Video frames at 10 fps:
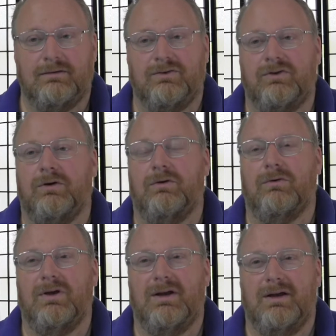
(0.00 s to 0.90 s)

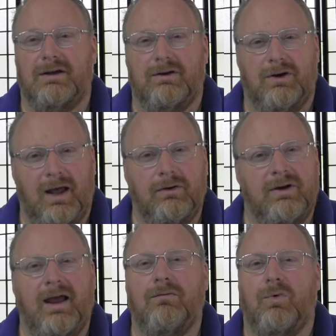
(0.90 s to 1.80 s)
So you're not going to have